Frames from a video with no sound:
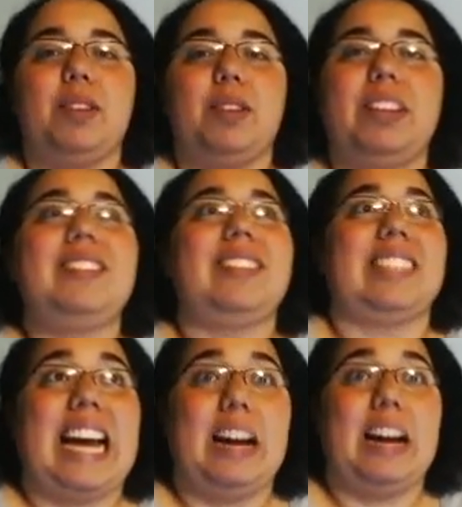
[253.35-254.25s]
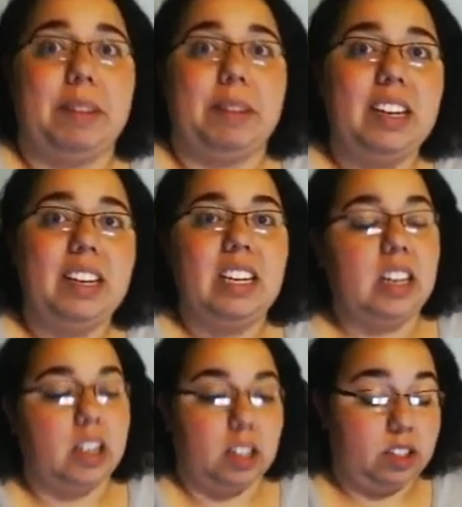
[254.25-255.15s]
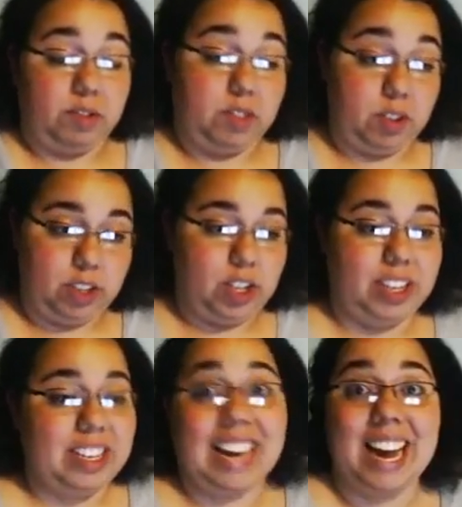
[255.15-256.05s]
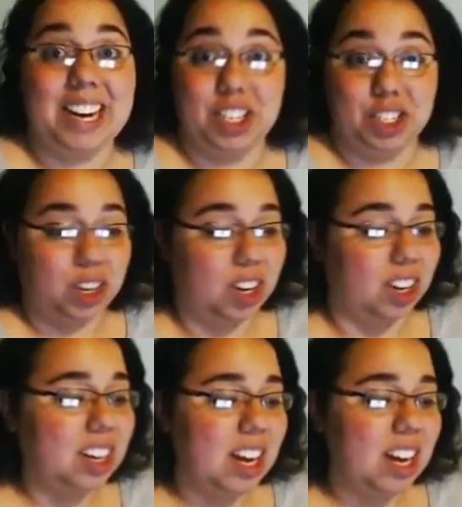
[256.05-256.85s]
No one else is happy unless you're just that kind of jerk.